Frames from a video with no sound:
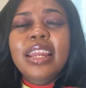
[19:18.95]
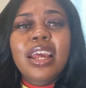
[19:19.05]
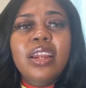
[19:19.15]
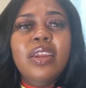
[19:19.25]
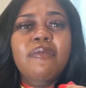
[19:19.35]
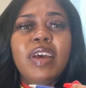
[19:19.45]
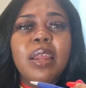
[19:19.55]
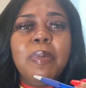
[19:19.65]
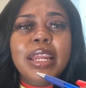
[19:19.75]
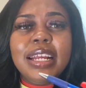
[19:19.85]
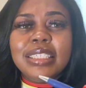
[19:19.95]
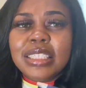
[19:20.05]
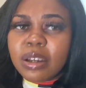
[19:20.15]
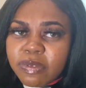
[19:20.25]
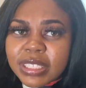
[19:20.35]
They're developing their
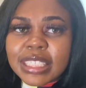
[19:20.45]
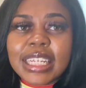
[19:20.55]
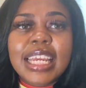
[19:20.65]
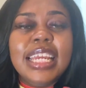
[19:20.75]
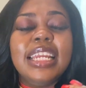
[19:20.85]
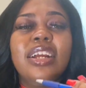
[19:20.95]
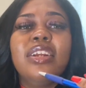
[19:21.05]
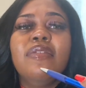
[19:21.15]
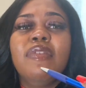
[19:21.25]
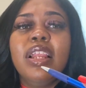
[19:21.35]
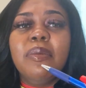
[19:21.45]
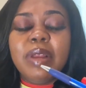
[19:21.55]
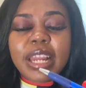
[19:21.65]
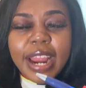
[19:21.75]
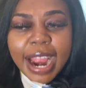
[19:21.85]
self-esteem, they're
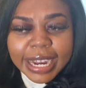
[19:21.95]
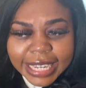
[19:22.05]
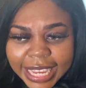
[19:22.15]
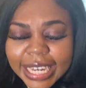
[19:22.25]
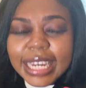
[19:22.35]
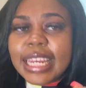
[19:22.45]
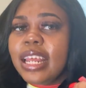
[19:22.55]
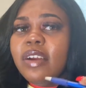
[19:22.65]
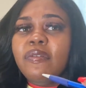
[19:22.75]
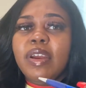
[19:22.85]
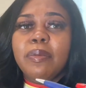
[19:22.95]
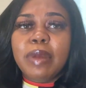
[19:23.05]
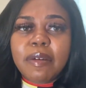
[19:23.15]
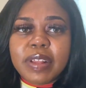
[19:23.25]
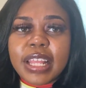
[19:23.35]
developing their identity, they're developing
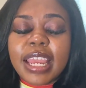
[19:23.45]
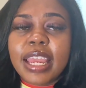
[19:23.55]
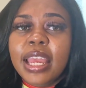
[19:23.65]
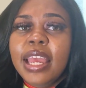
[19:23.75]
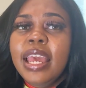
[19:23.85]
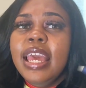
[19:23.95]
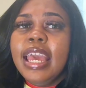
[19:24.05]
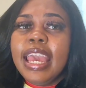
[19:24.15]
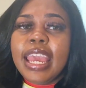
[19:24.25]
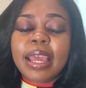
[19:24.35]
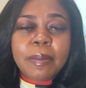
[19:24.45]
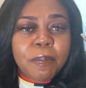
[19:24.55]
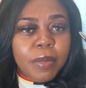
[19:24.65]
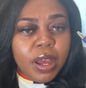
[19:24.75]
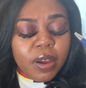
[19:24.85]
everything.
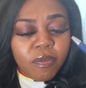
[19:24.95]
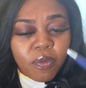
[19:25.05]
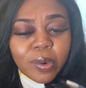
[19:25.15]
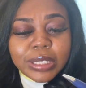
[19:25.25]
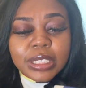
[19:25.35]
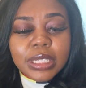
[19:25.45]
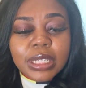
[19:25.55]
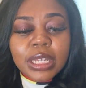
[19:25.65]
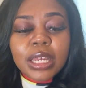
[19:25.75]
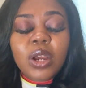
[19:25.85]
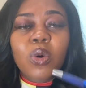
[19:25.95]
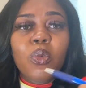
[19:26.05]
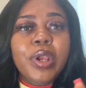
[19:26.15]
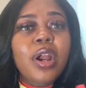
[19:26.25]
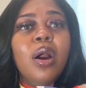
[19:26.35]
And unfortunately,
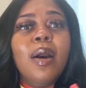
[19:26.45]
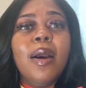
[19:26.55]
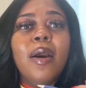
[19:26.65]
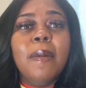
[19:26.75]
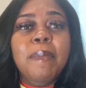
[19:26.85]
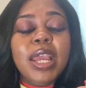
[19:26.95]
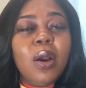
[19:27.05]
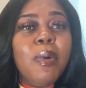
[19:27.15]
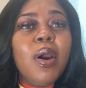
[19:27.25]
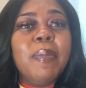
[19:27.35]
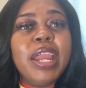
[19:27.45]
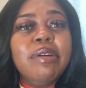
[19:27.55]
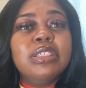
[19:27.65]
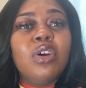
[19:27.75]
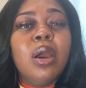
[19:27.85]
we are a bigger part.
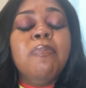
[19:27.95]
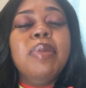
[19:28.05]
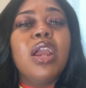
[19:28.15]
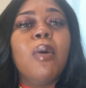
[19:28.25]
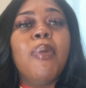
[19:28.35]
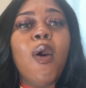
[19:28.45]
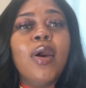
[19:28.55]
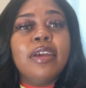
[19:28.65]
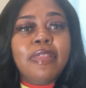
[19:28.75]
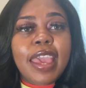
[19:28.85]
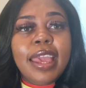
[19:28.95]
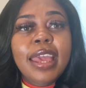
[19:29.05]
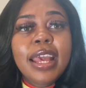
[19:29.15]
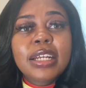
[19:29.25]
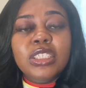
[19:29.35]
Parents are a bigger part of that.
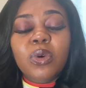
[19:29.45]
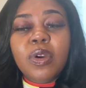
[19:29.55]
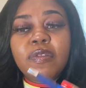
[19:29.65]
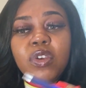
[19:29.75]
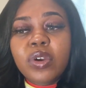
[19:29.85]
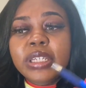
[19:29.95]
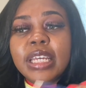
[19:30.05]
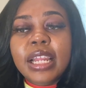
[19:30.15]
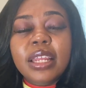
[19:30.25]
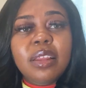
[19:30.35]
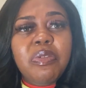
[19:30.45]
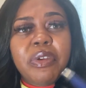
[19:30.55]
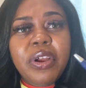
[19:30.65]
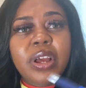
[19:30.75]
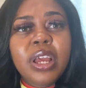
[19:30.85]
So if you're telling them
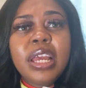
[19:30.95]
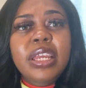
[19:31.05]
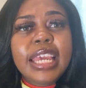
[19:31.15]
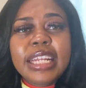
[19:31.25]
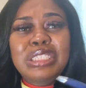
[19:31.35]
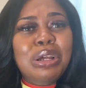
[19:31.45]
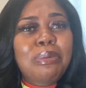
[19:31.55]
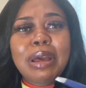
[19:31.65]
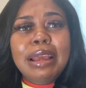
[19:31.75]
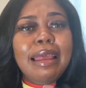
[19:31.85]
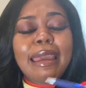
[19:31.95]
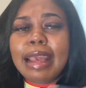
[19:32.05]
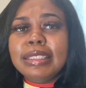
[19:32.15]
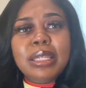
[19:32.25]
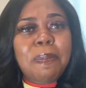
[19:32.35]
they're get your ugly
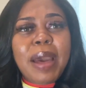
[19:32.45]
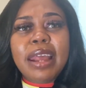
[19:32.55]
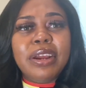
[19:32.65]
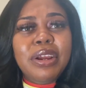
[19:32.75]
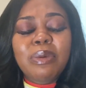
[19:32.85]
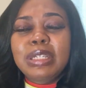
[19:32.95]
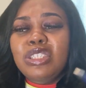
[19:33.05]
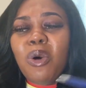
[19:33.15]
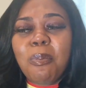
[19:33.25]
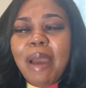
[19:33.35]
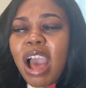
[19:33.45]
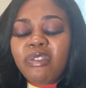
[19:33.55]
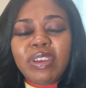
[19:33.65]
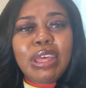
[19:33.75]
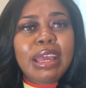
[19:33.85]
ass up out of here with your
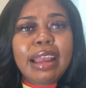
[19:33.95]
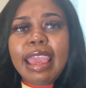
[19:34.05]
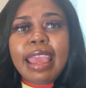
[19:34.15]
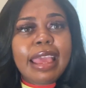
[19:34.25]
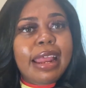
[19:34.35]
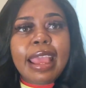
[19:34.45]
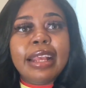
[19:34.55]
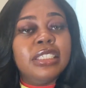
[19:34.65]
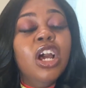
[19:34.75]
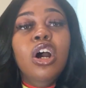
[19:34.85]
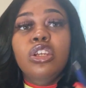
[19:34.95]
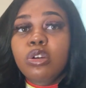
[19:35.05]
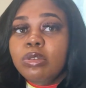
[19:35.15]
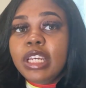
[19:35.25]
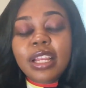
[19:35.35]
mouthy ugly ass,
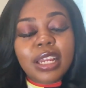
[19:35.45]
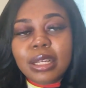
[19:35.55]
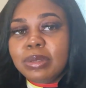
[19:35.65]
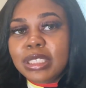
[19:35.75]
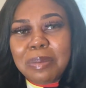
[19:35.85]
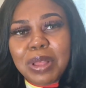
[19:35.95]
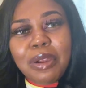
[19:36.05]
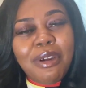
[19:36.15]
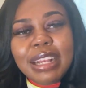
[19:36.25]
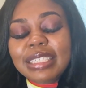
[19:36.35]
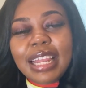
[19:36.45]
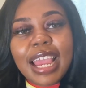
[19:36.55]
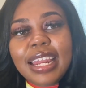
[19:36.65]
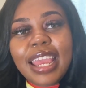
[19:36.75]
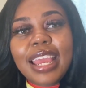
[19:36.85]
you telling them something crazy
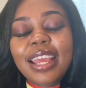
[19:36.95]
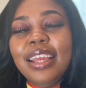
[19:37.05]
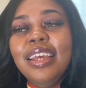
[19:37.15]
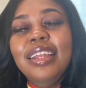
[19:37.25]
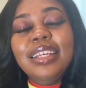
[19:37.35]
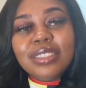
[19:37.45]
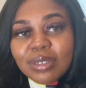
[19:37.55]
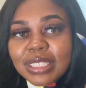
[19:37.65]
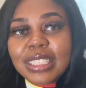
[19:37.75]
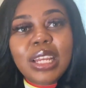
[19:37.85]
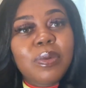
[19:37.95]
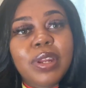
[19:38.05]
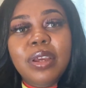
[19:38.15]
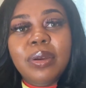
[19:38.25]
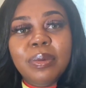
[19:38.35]
like that, that's gonna stick with
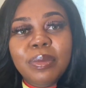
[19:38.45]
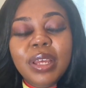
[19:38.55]
them.